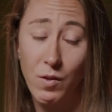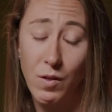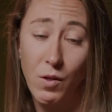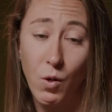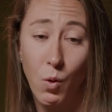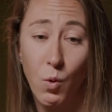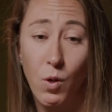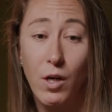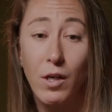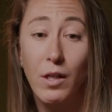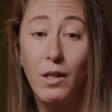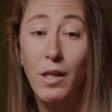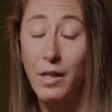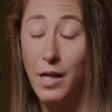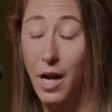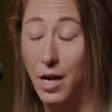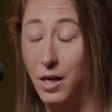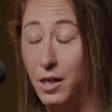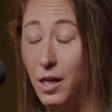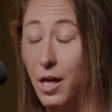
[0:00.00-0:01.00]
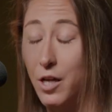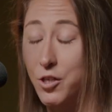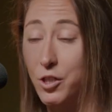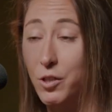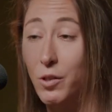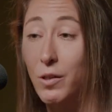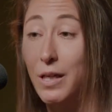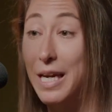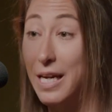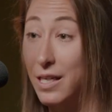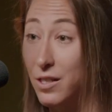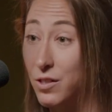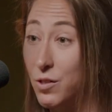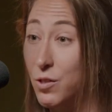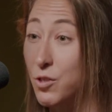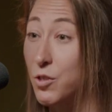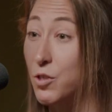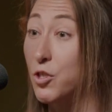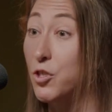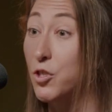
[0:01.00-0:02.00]
or gynecological
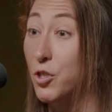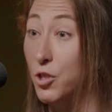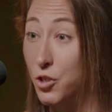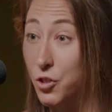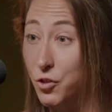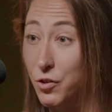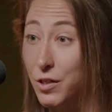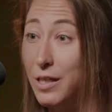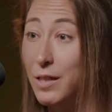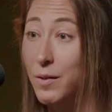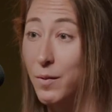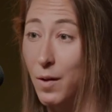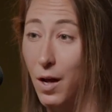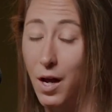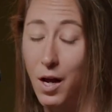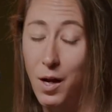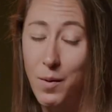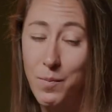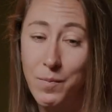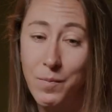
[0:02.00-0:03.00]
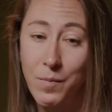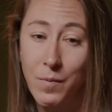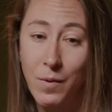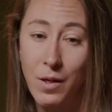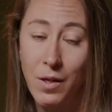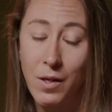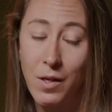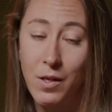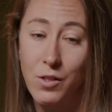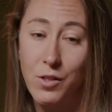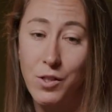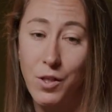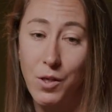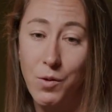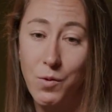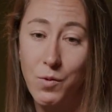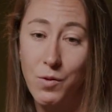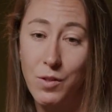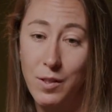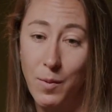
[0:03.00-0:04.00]
cancers or surgery.
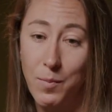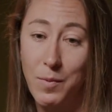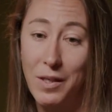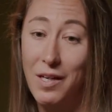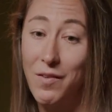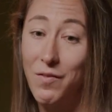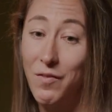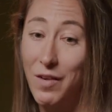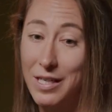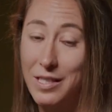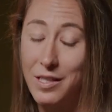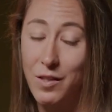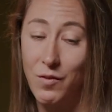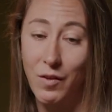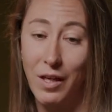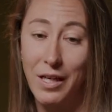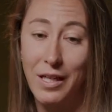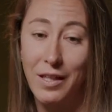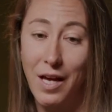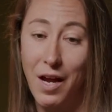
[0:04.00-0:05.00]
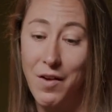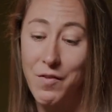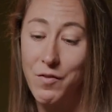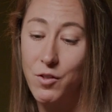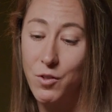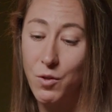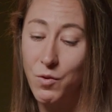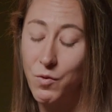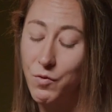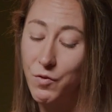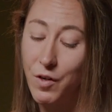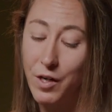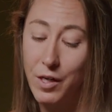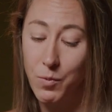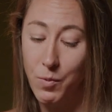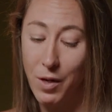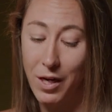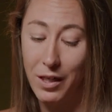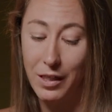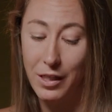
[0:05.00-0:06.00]
So something invasive like that. So very
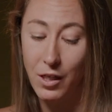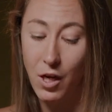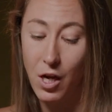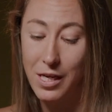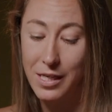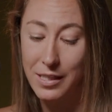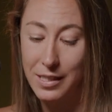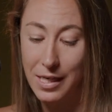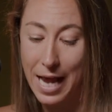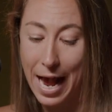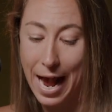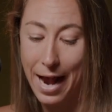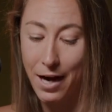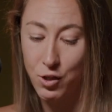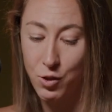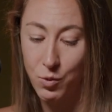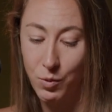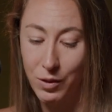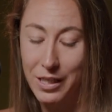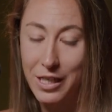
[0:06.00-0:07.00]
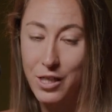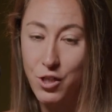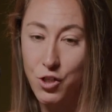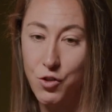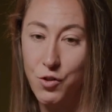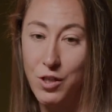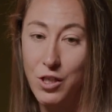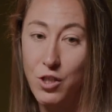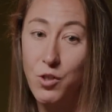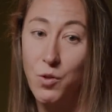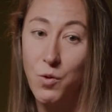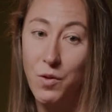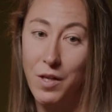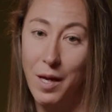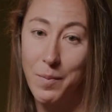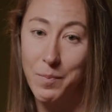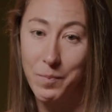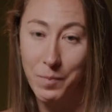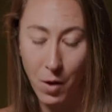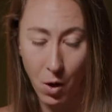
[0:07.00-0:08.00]
rarely is an actual injury to
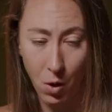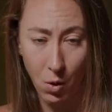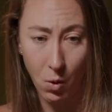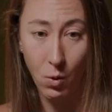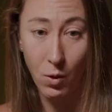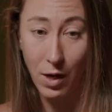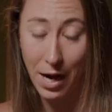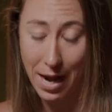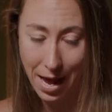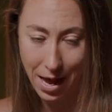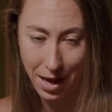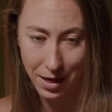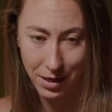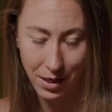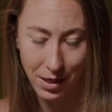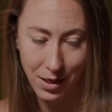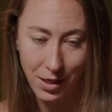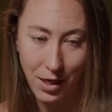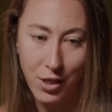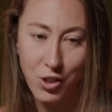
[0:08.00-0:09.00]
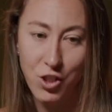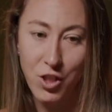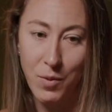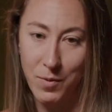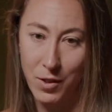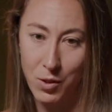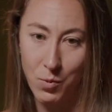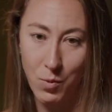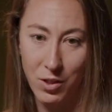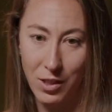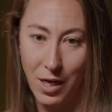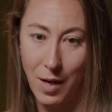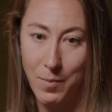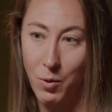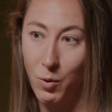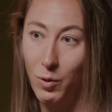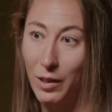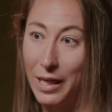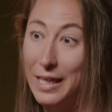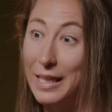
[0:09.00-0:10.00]
them. Or I had a gymnast one time
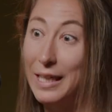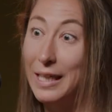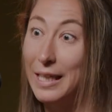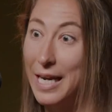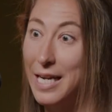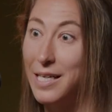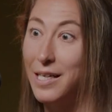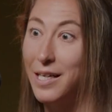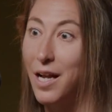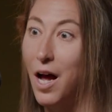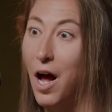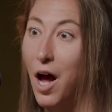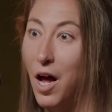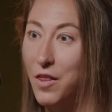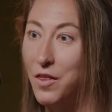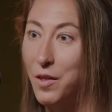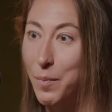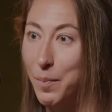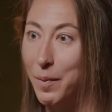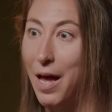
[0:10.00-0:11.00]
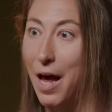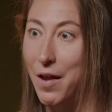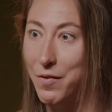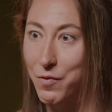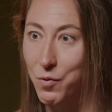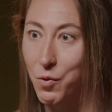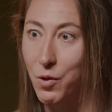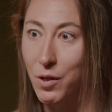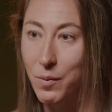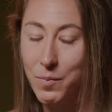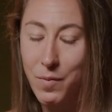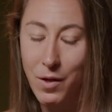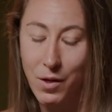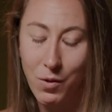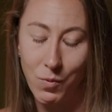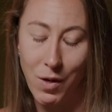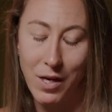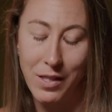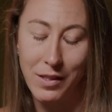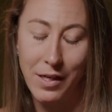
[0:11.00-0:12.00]
who landed on the platform
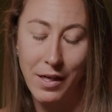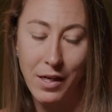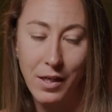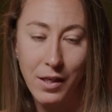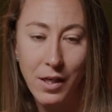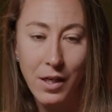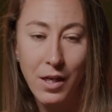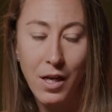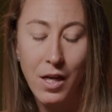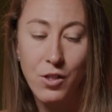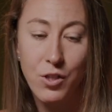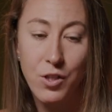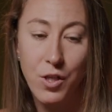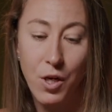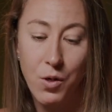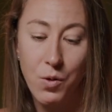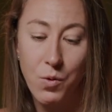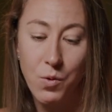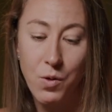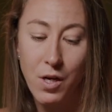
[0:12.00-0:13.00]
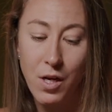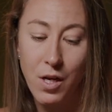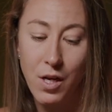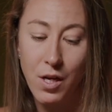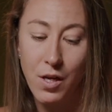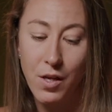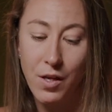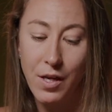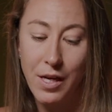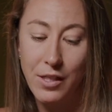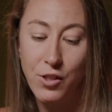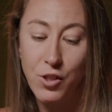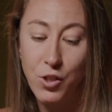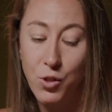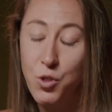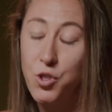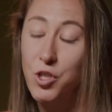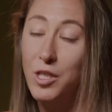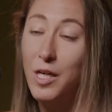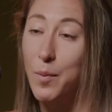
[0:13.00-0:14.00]
right there. So it's
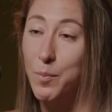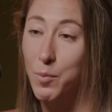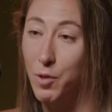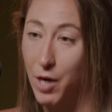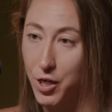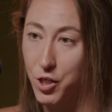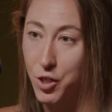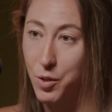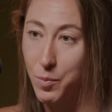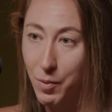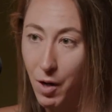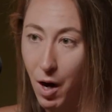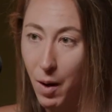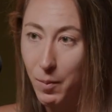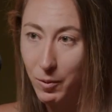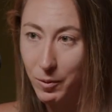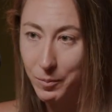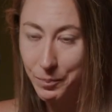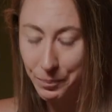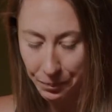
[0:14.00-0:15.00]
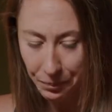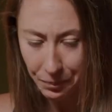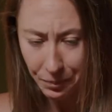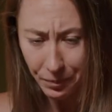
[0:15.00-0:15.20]
usually a pressure problem.